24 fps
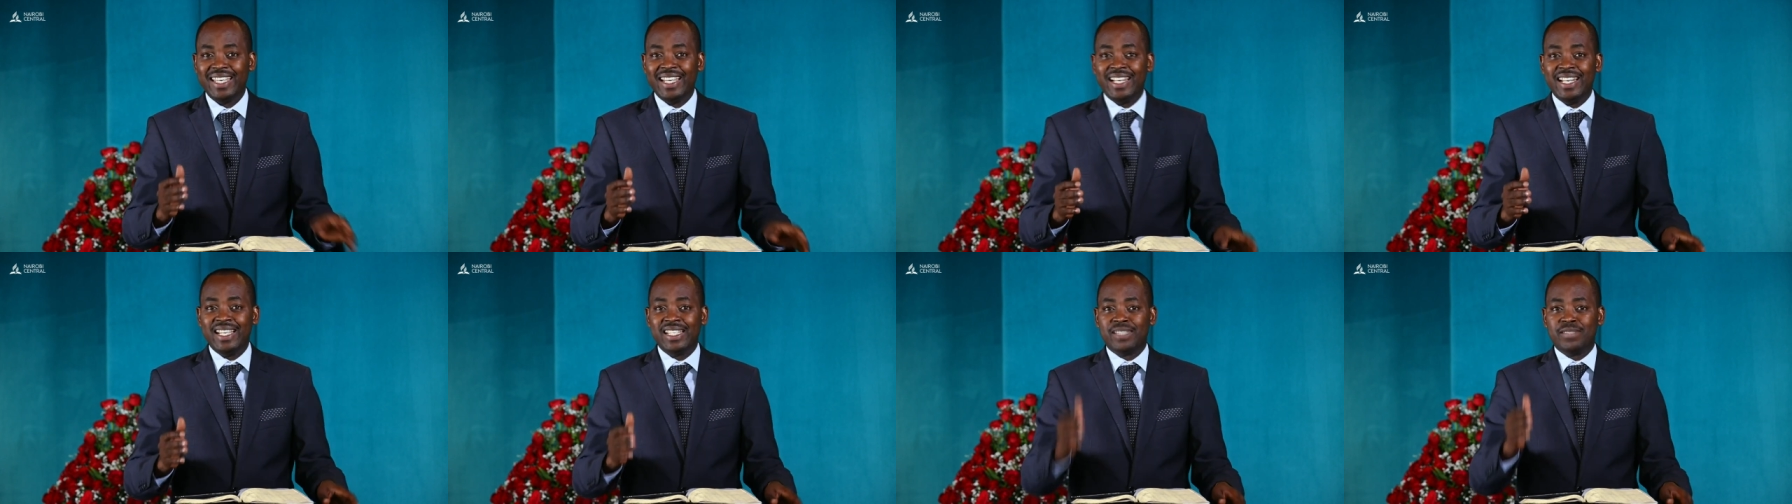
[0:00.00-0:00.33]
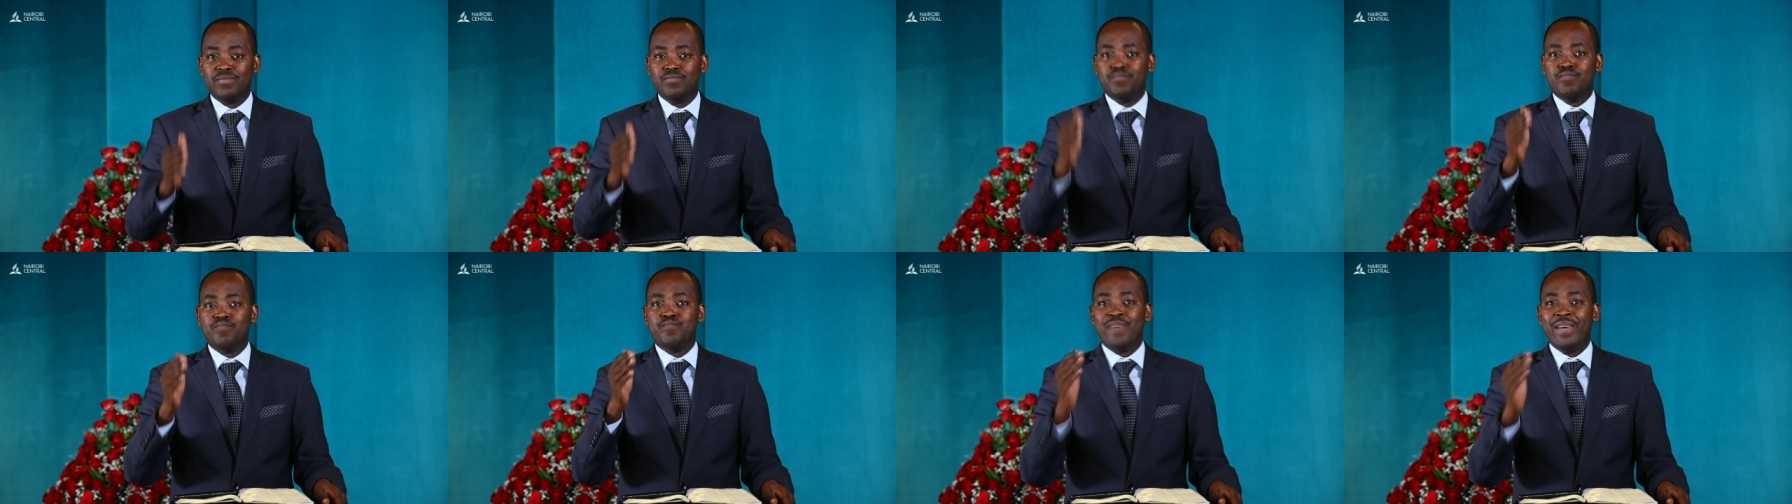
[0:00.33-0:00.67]
it is
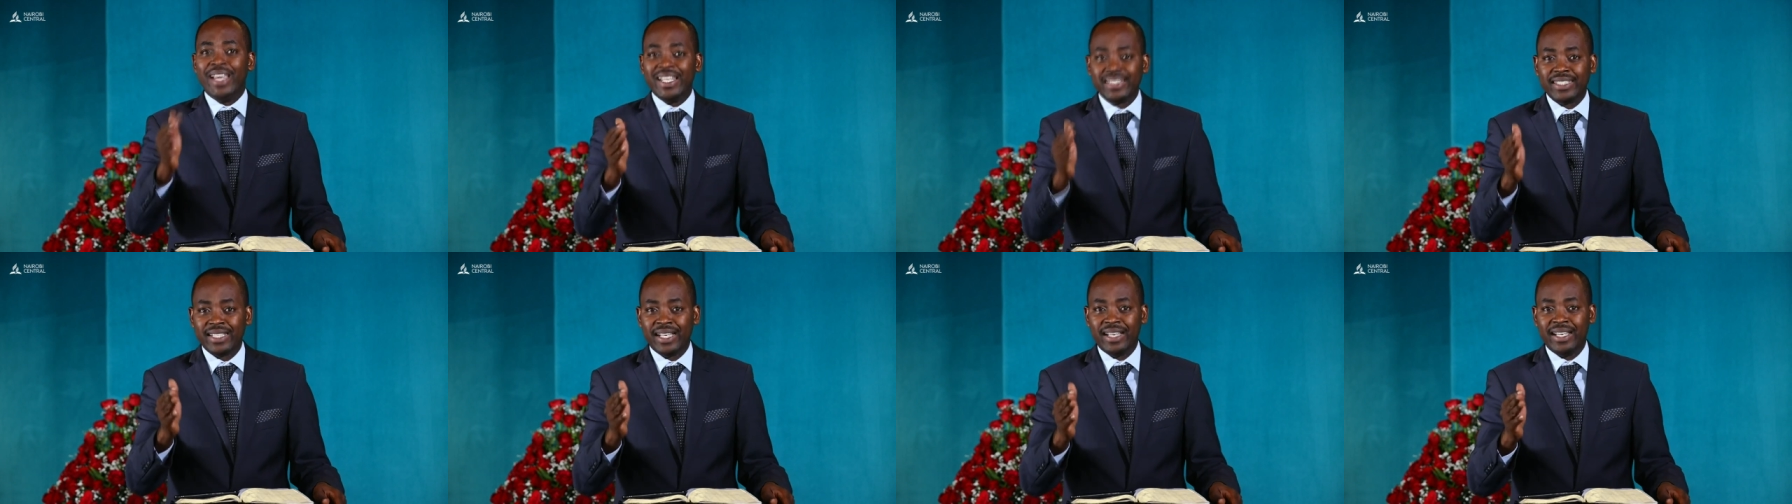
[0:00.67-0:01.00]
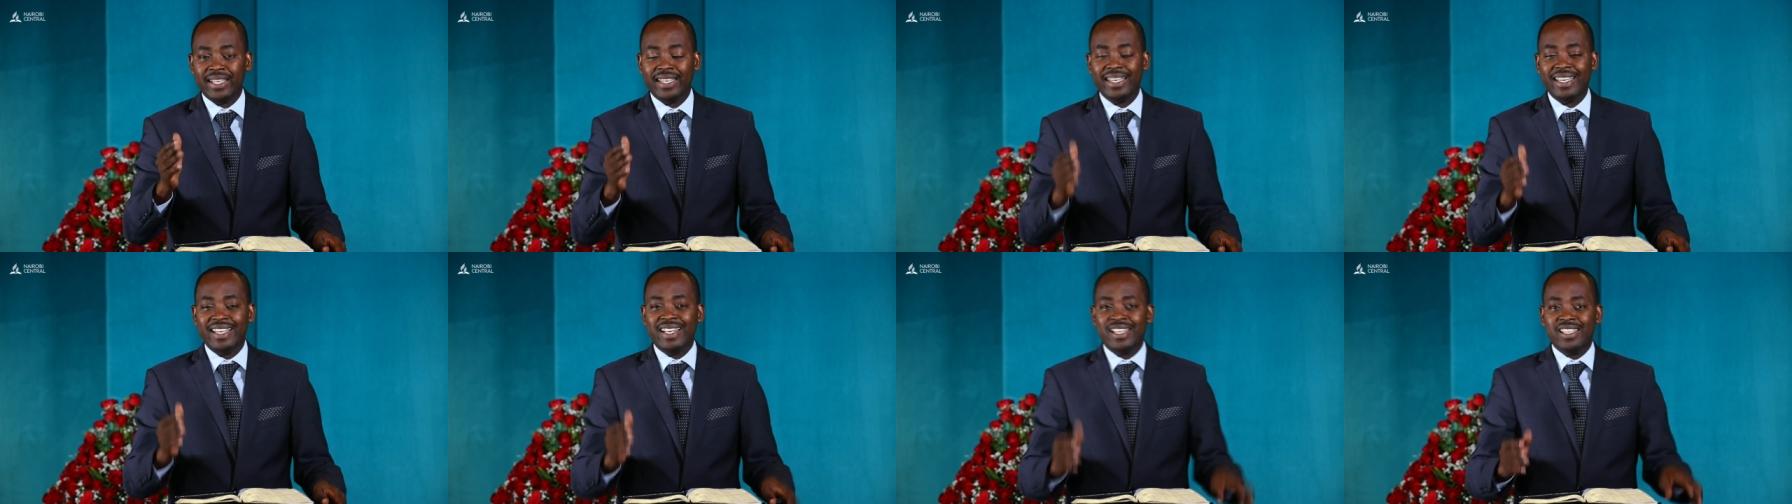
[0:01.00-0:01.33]
better,
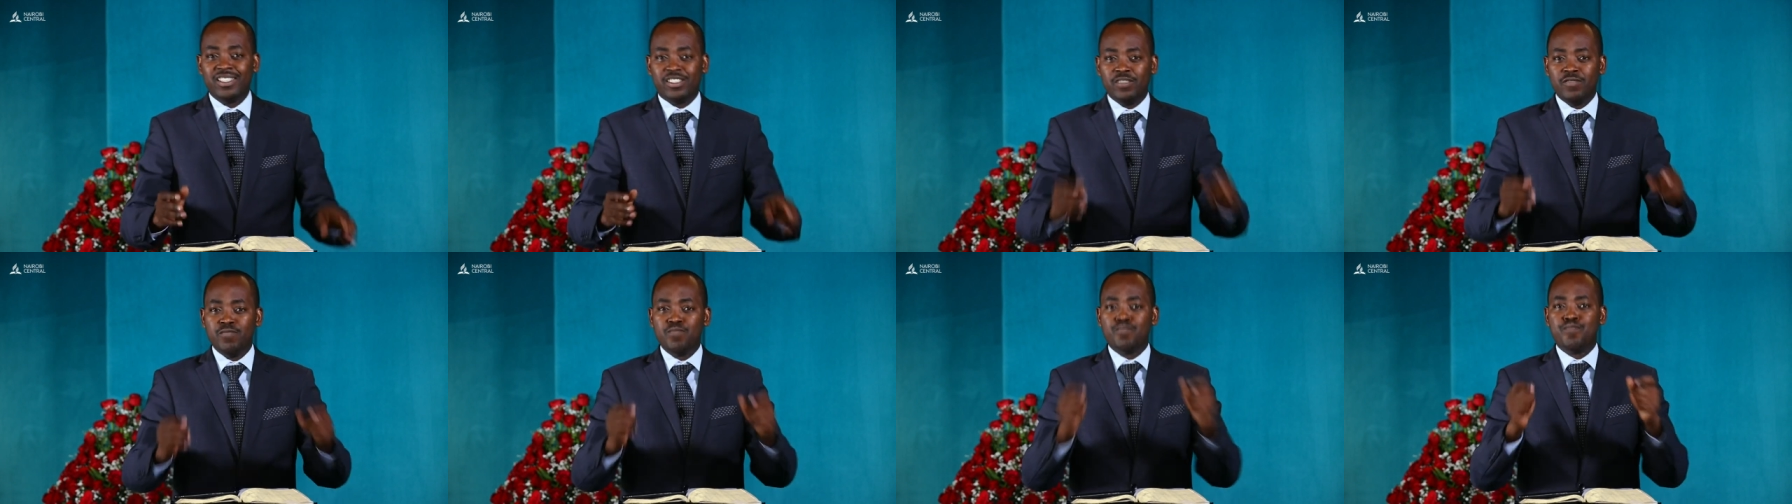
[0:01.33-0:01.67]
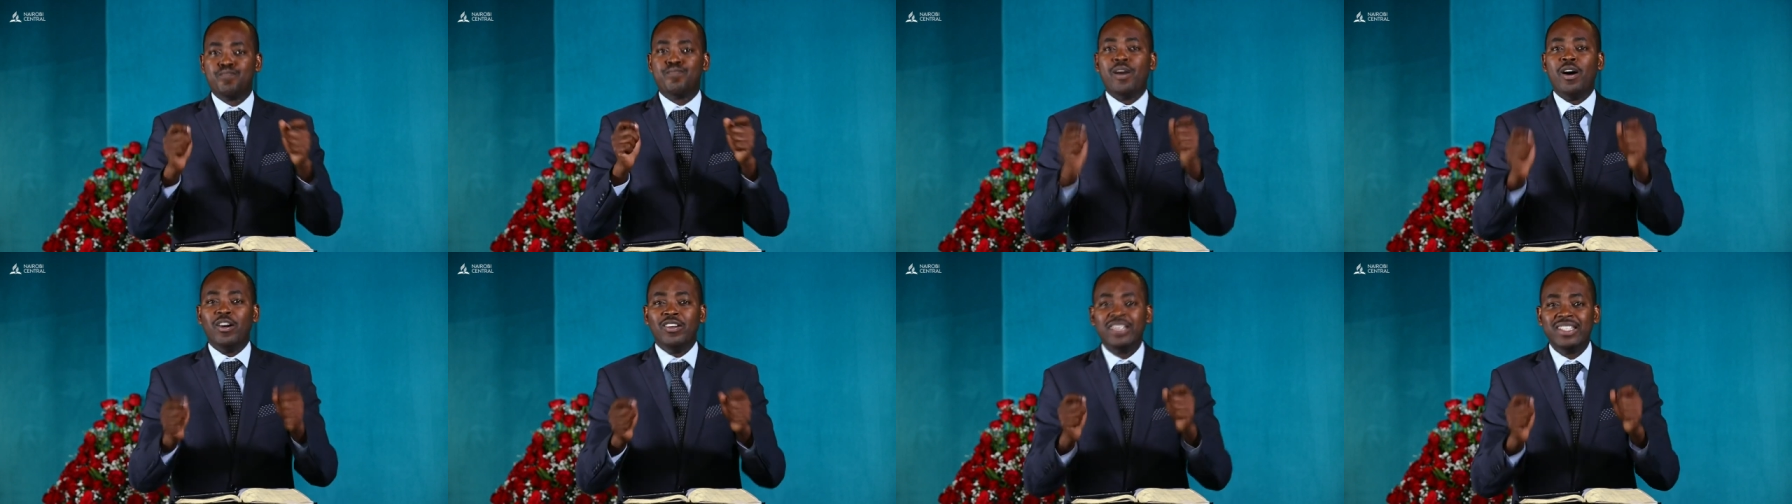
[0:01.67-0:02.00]
it is
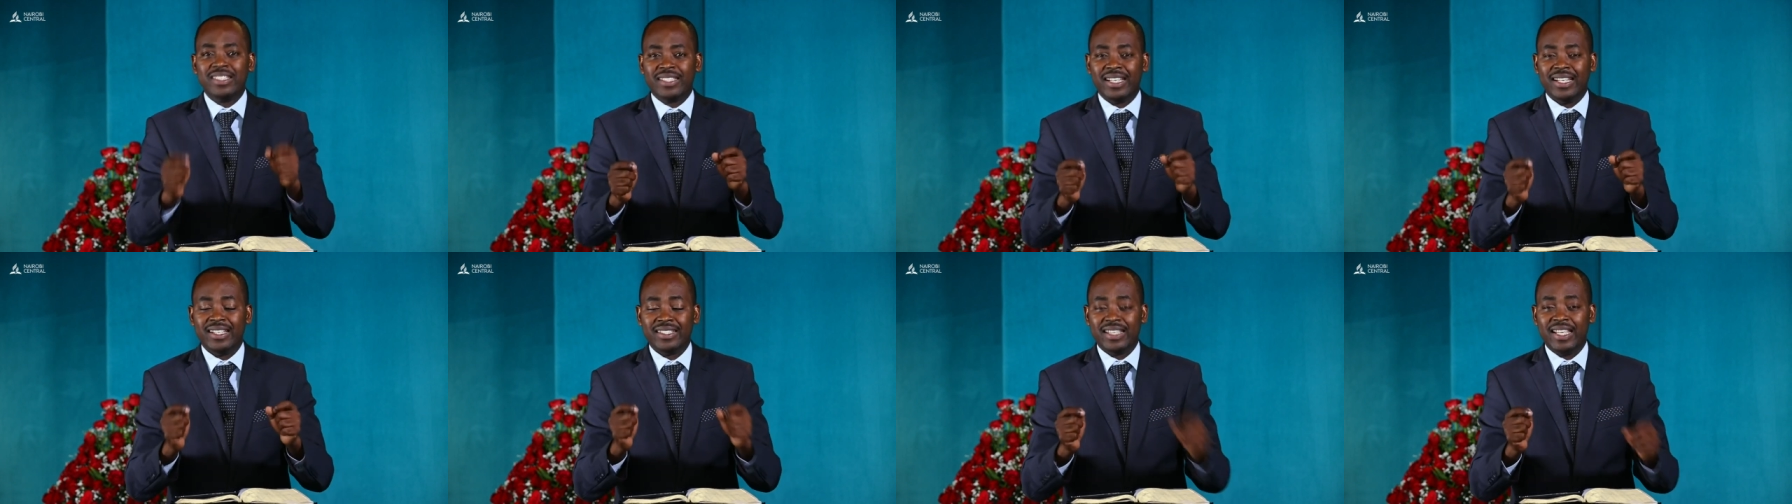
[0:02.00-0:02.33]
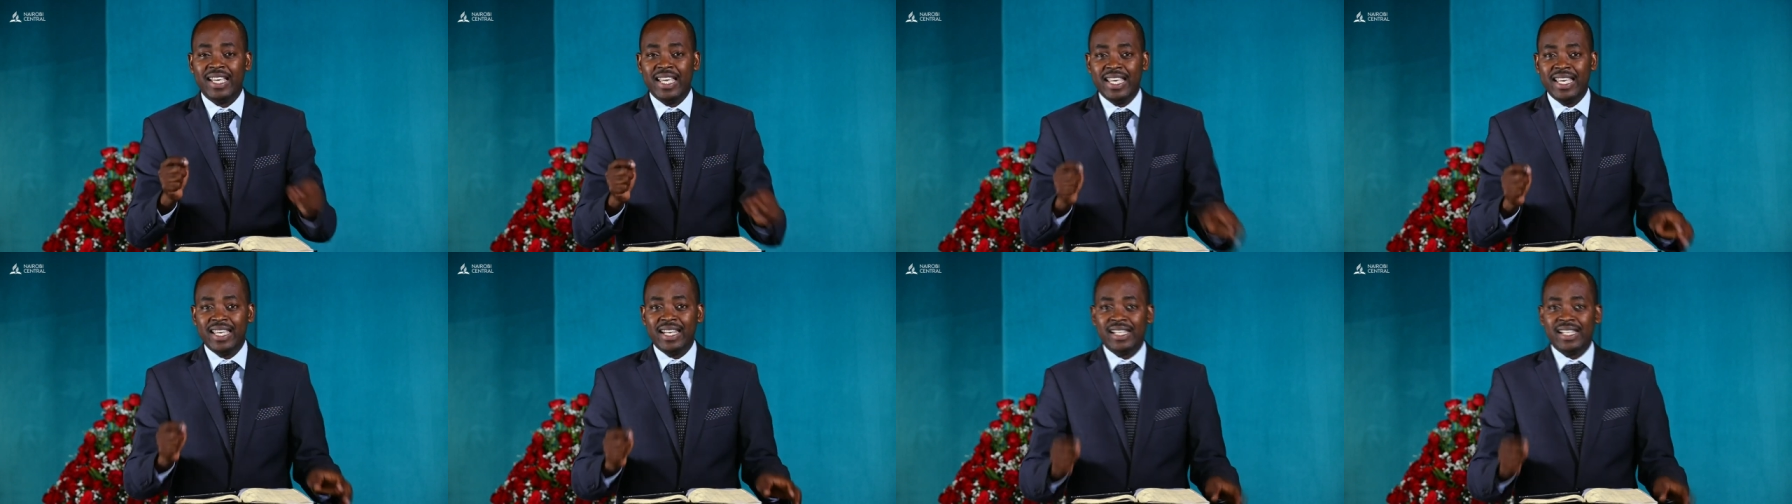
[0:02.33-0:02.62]
important,